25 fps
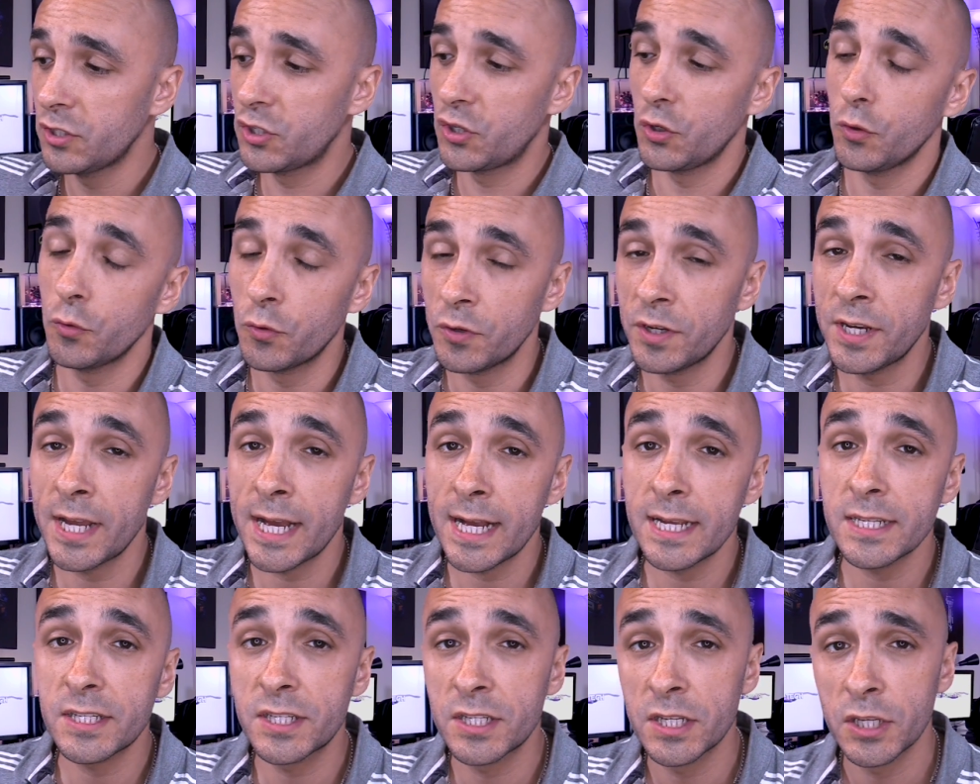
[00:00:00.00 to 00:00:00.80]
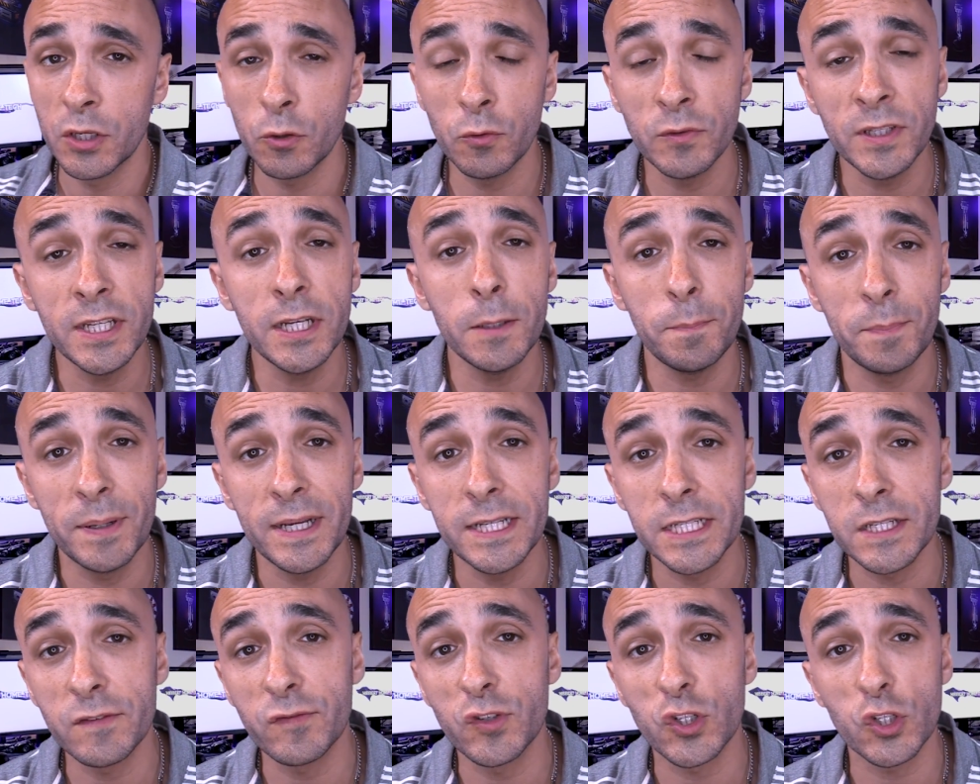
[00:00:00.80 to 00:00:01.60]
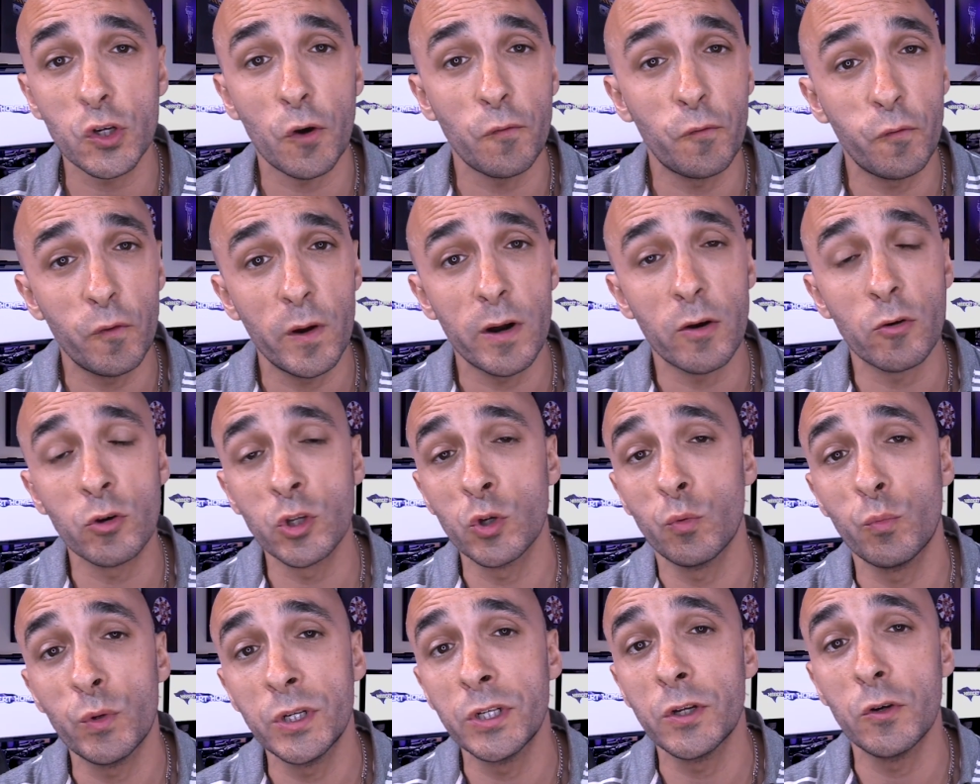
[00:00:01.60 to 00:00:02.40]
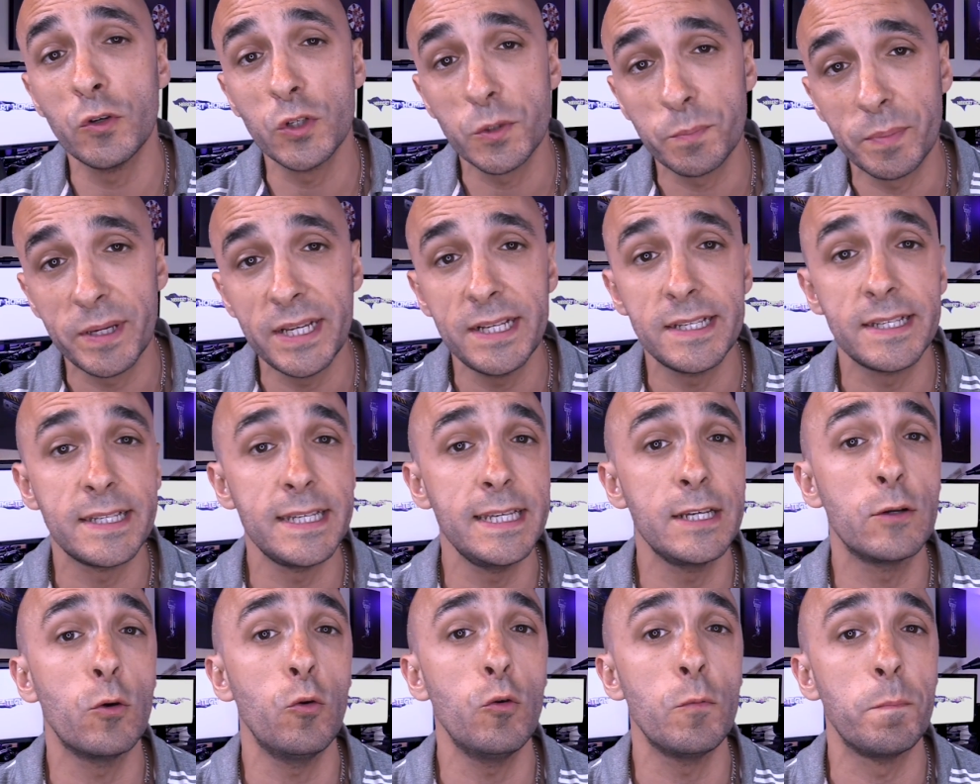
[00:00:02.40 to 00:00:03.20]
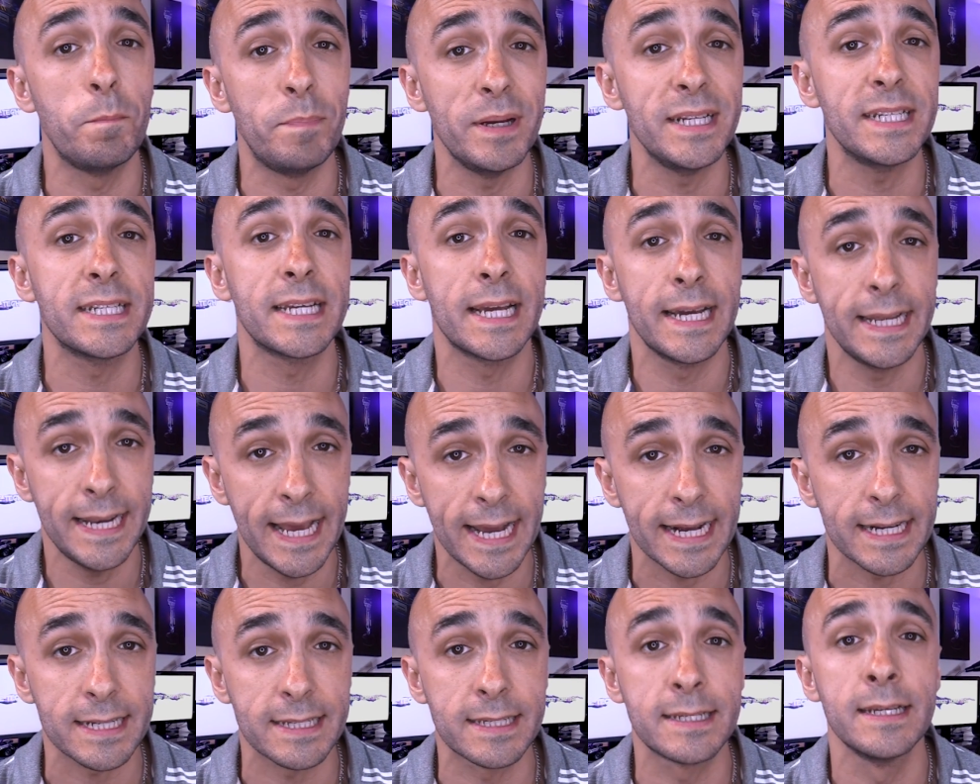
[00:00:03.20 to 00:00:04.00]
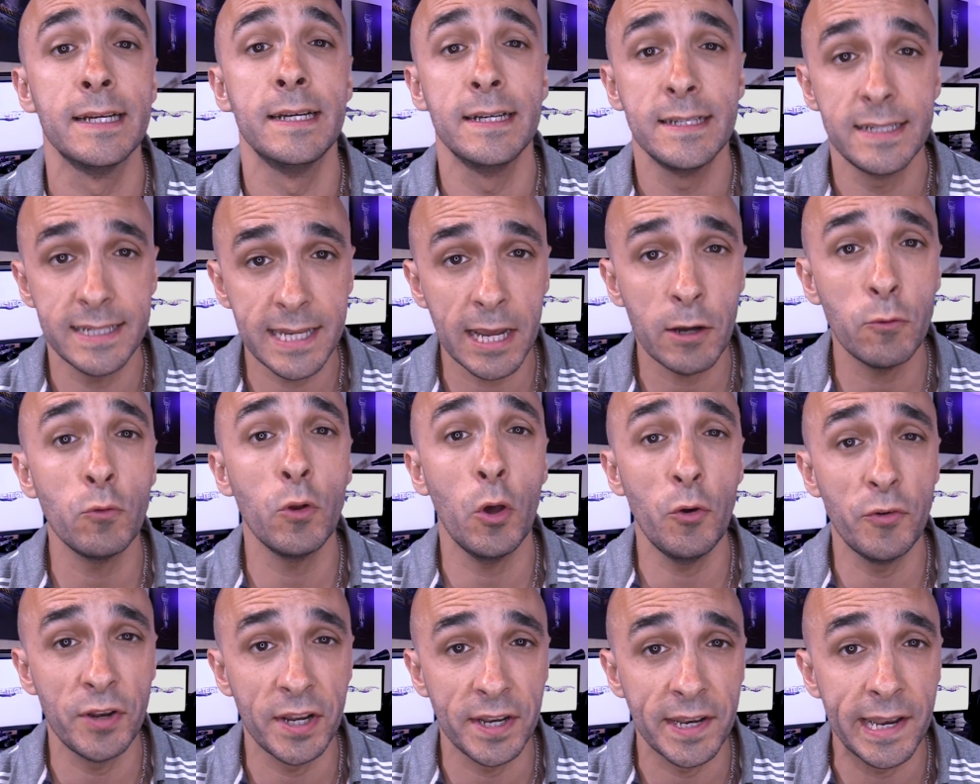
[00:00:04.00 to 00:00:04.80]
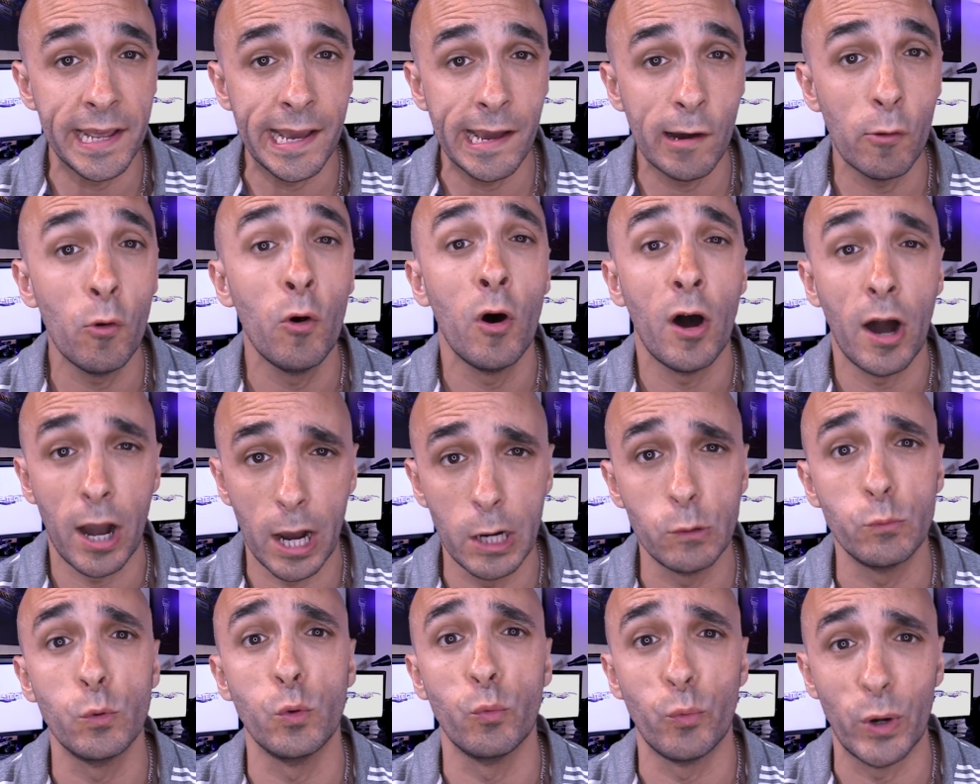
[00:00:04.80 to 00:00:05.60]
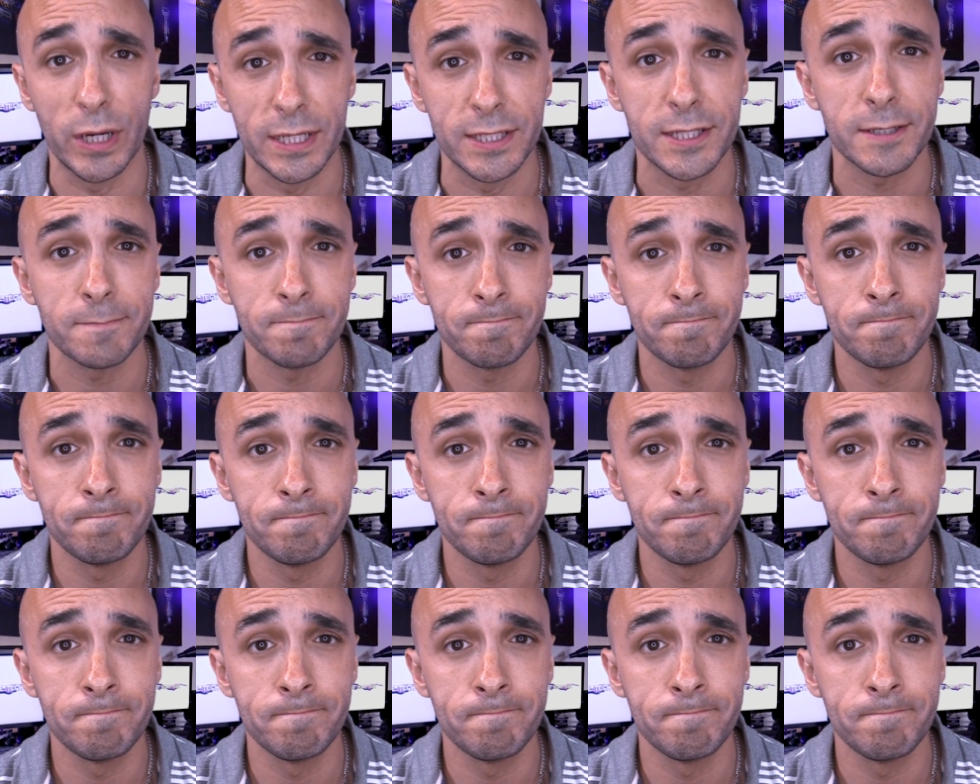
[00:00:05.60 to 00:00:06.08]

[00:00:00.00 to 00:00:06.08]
to your NAS, you'll need a piece of software on your Windows PC called BitKinex. Download it now, I will wait.